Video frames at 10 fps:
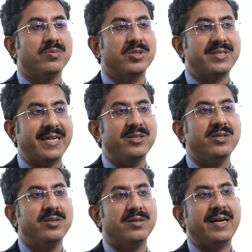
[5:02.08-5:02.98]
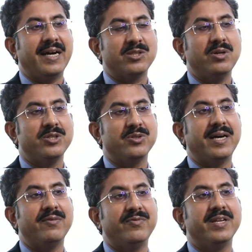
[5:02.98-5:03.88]
the sector actually should
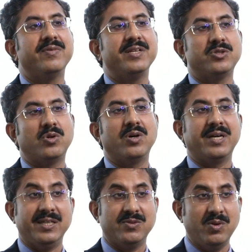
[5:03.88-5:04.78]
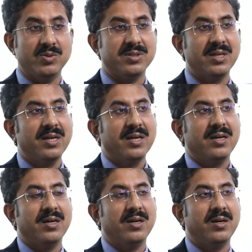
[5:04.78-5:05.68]
have very, very strong cash flows,
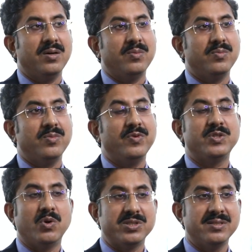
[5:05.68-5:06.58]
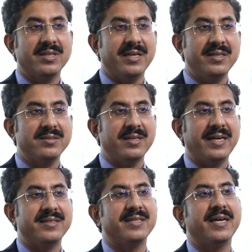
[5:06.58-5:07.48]
which wasn't the case, and
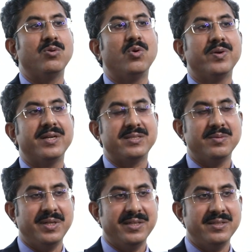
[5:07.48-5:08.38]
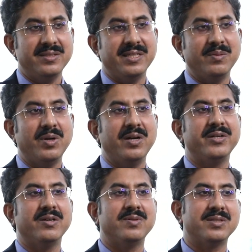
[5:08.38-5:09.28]
I think I overestimated the
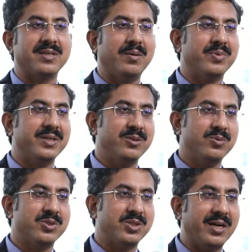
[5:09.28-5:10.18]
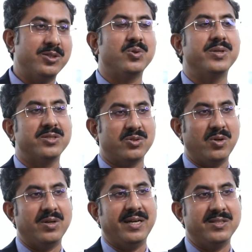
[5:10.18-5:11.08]
ability of this company to start showing
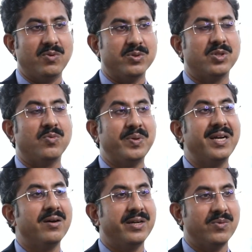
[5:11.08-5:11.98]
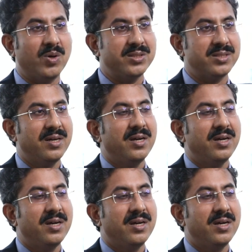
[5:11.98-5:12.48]
strong cash flows. So the big learning was